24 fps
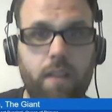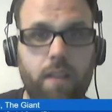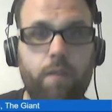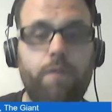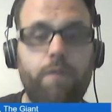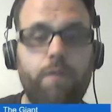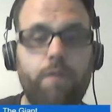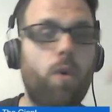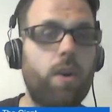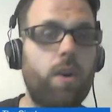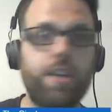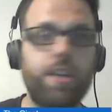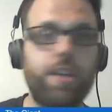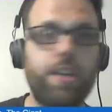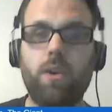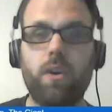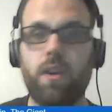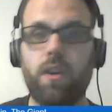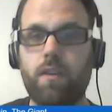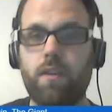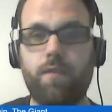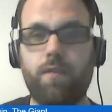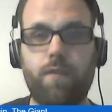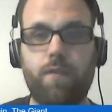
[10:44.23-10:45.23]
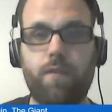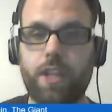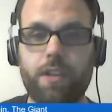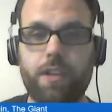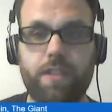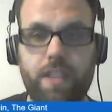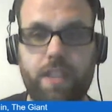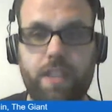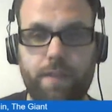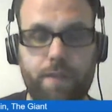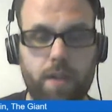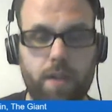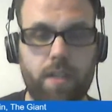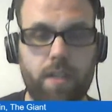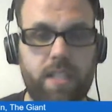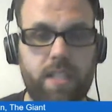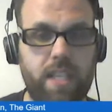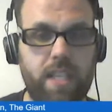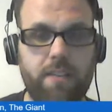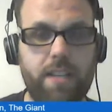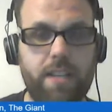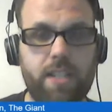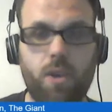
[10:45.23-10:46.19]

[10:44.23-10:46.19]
for your different series,